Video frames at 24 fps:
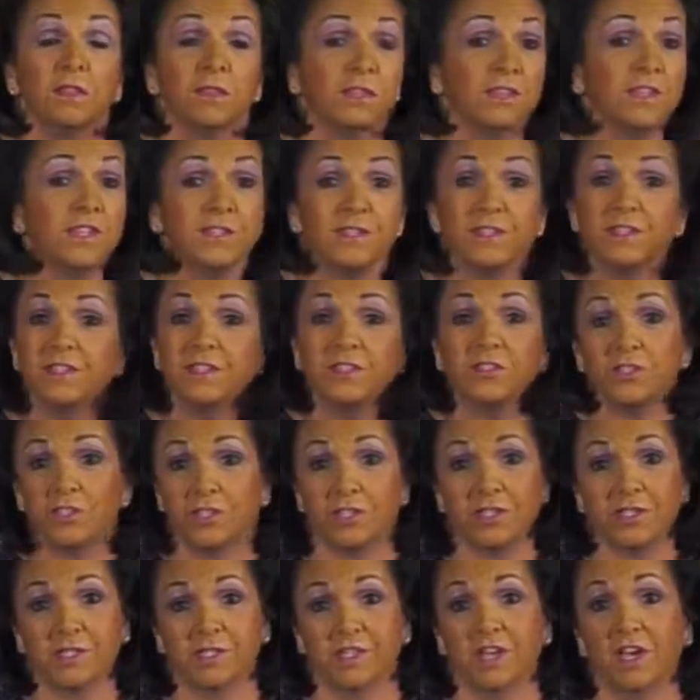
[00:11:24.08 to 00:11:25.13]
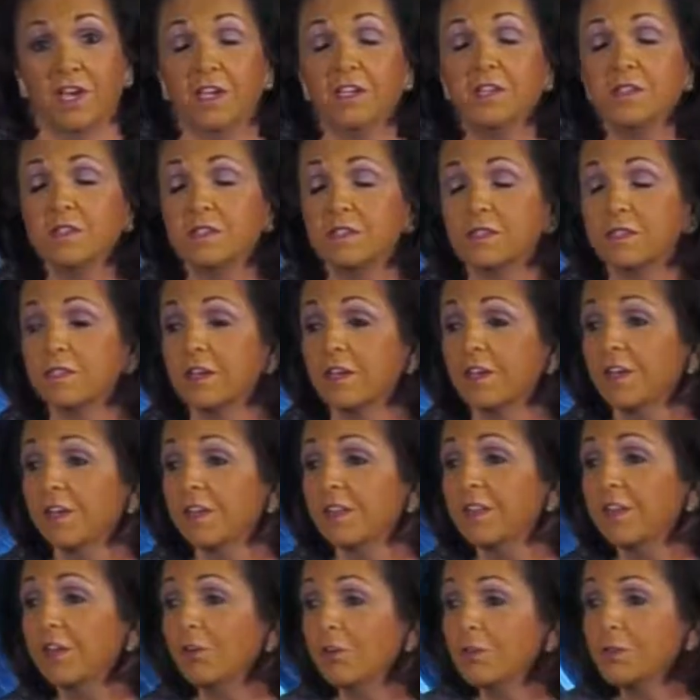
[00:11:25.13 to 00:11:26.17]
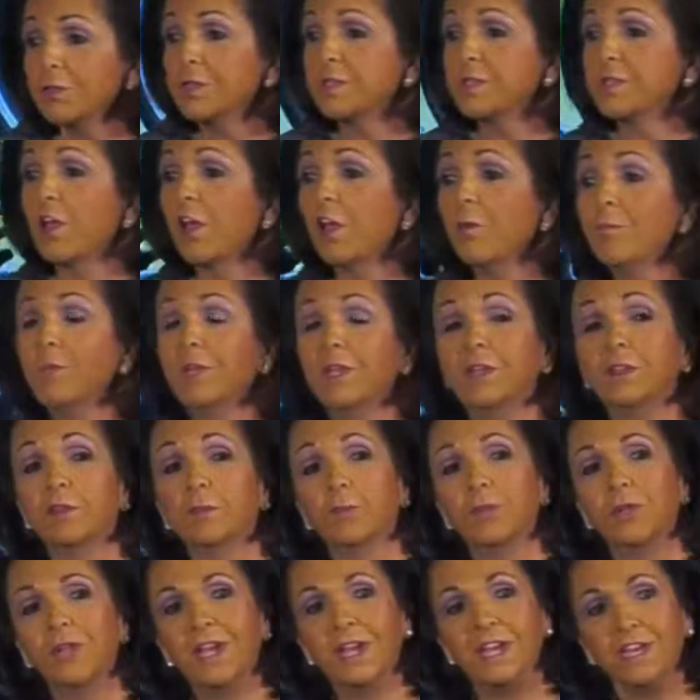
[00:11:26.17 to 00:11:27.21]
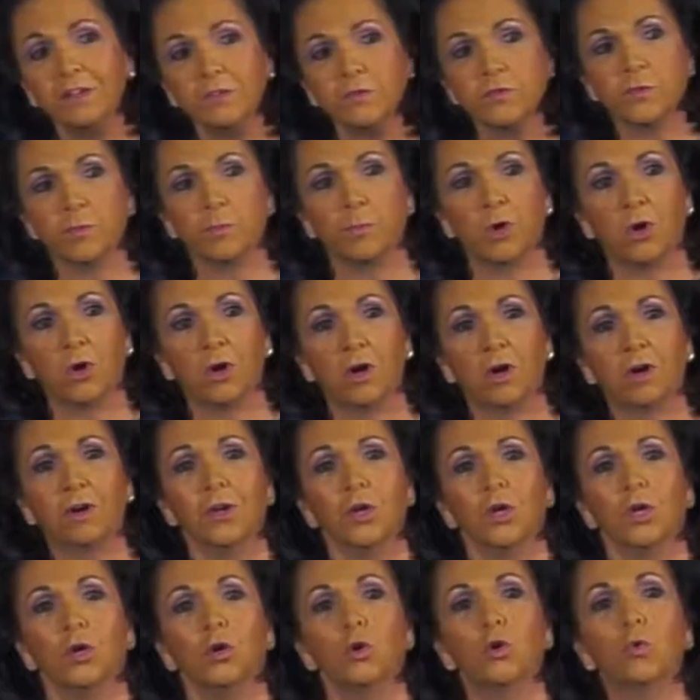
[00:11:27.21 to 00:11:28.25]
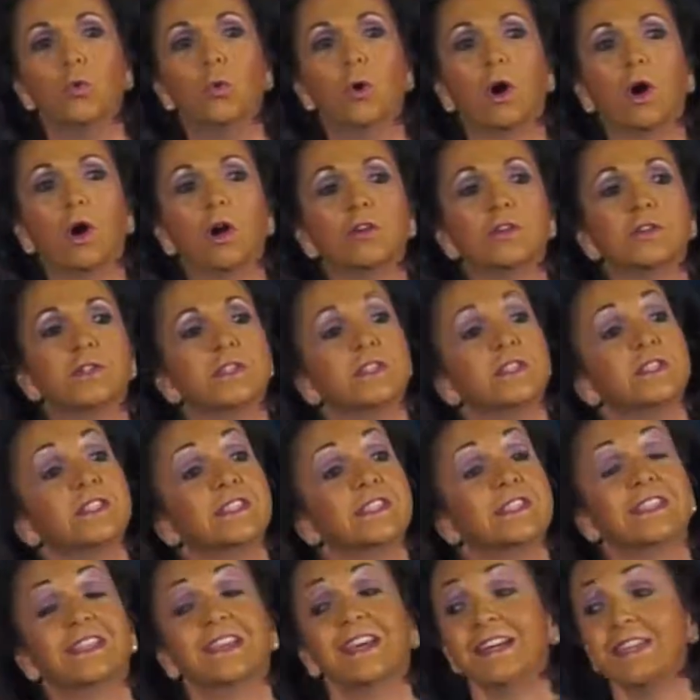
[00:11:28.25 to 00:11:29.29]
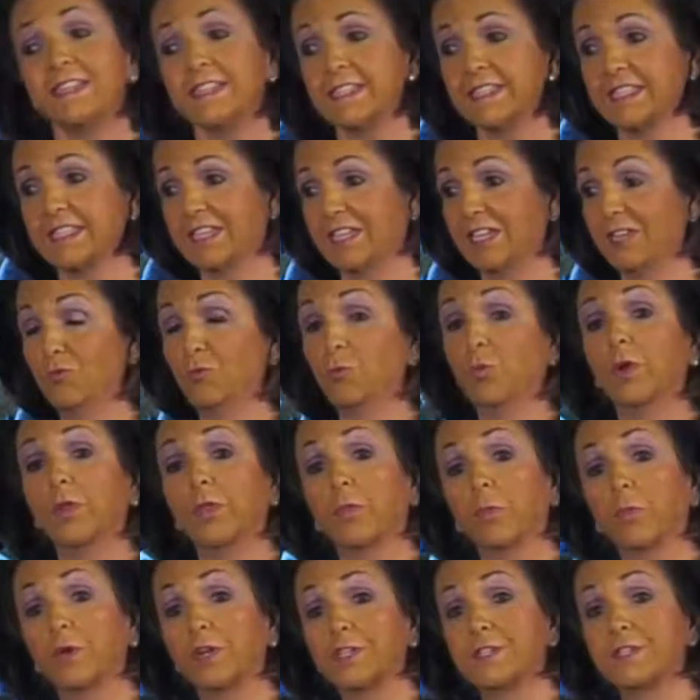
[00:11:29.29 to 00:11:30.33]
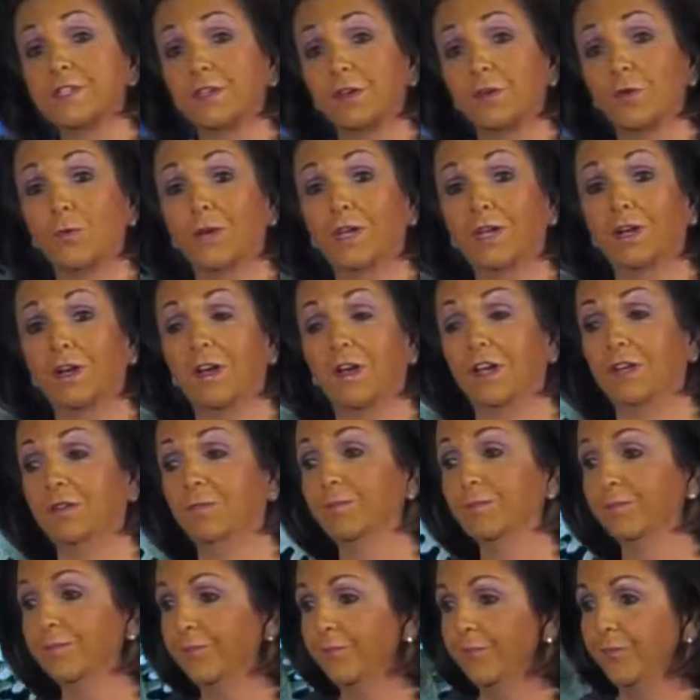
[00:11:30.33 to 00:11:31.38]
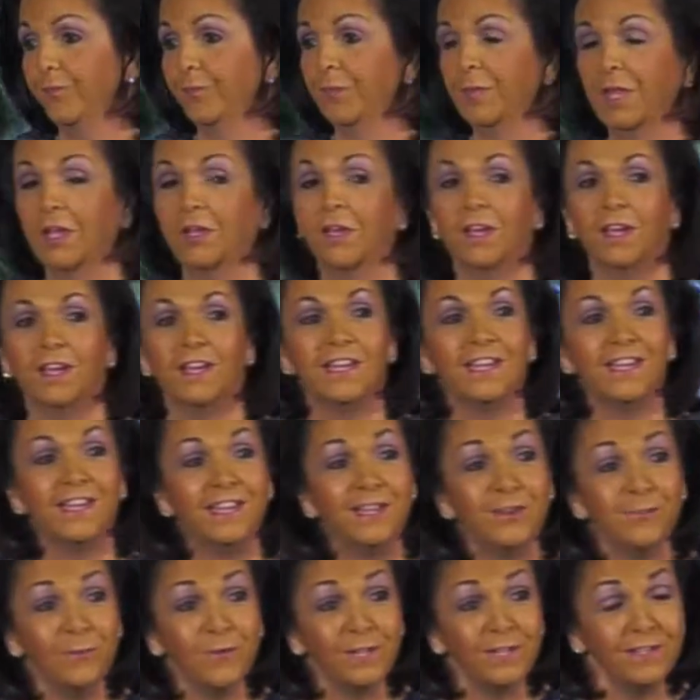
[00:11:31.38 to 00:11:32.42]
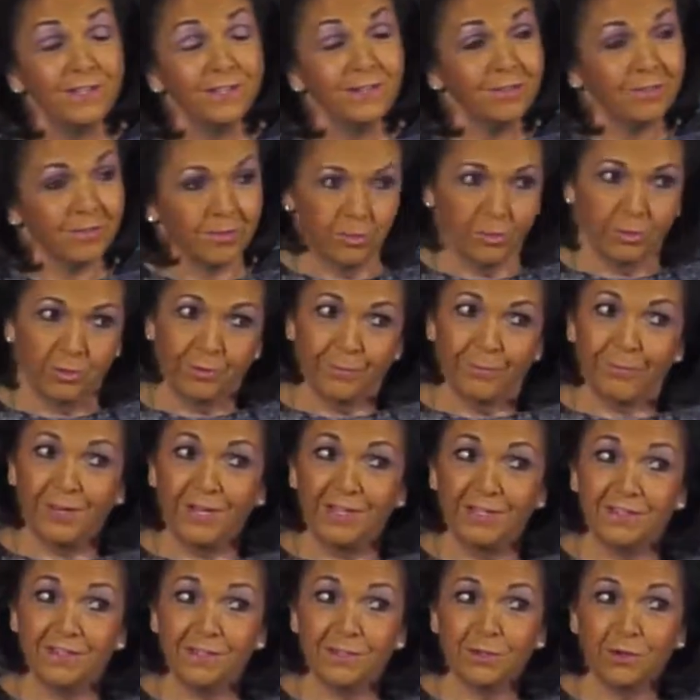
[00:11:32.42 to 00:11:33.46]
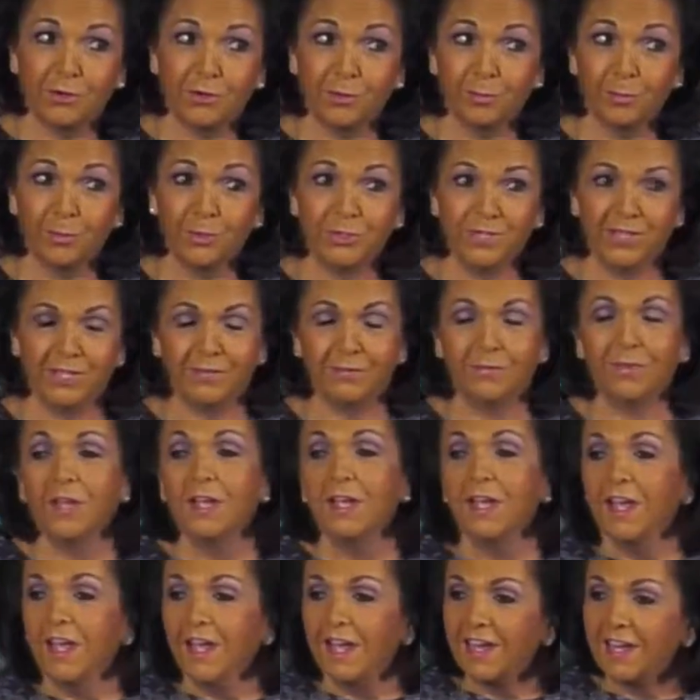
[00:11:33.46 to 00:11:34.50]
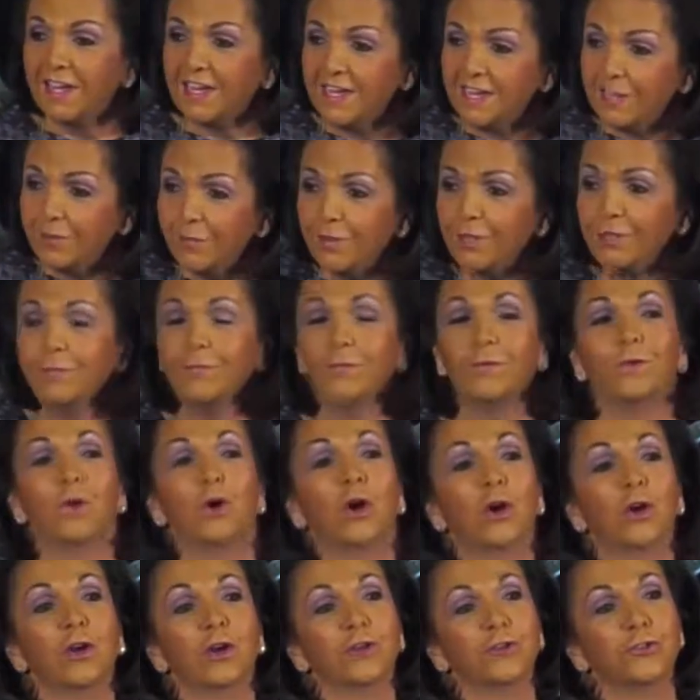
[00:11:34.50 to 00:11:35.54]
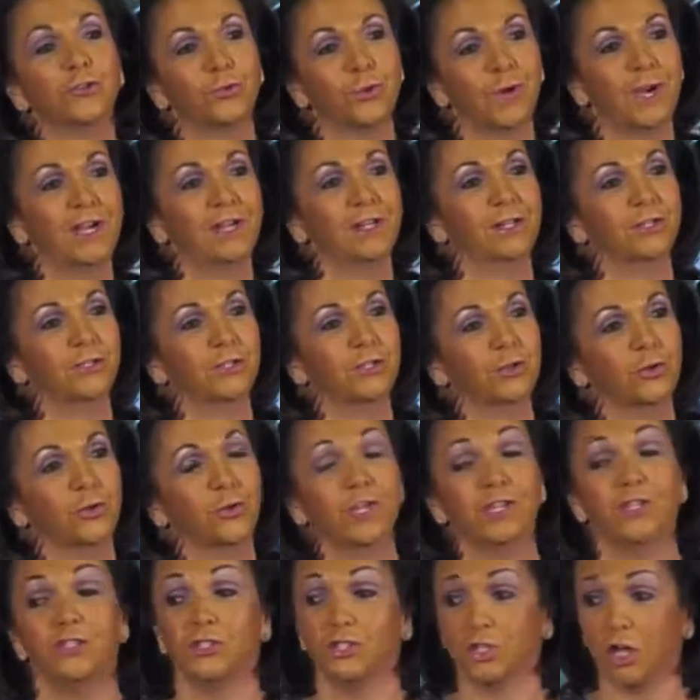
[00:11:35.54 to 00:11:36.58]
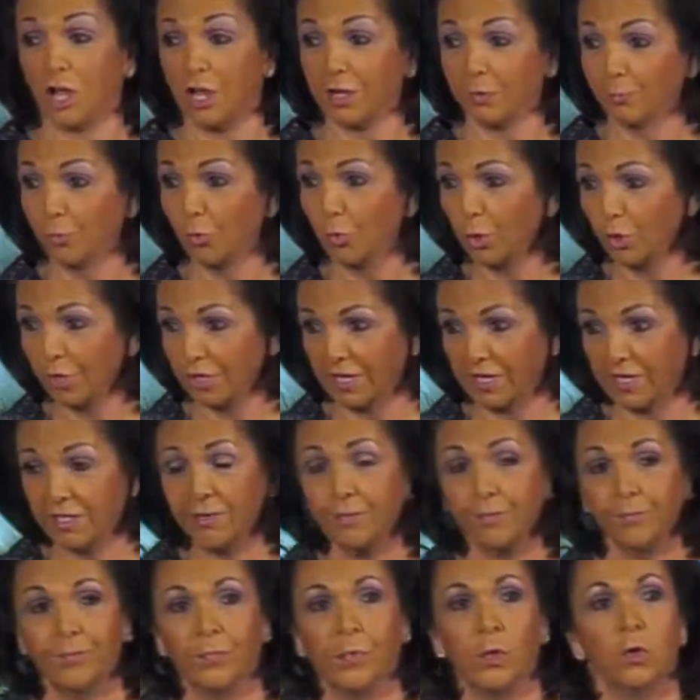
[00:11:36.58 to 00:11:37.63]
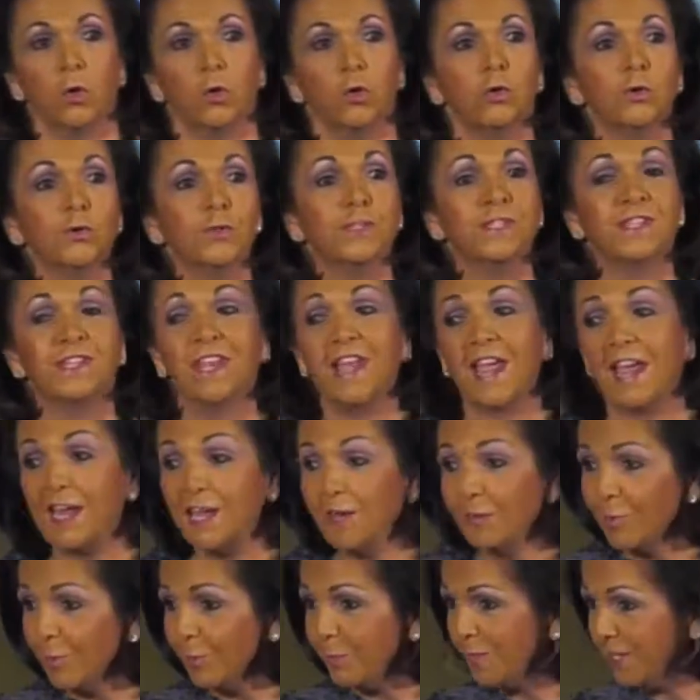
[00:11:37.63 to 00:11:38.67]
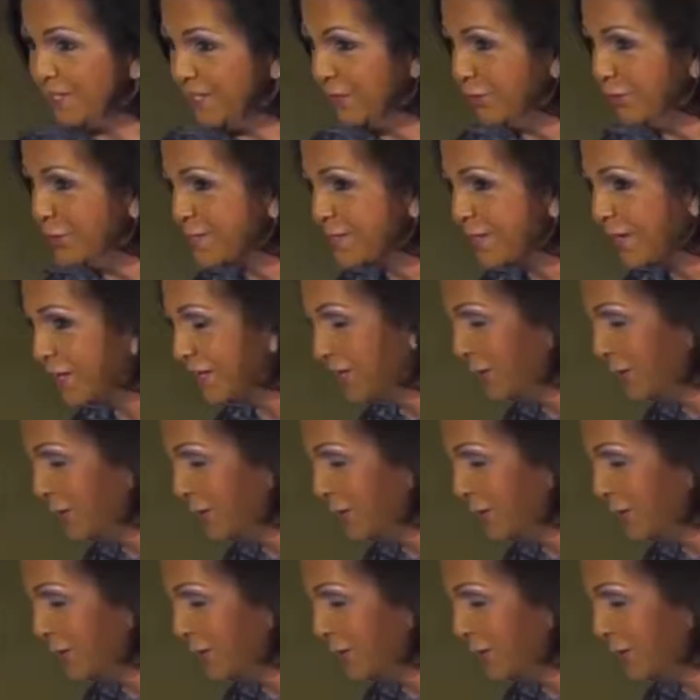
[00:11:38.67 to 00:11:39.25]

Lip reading: this isn't just us. There are some in the plaintiff's bar who are disgusted with what's going on. Even, you're going to find this hard to believe, even Florida trial attorney John Morgan, whose name appears on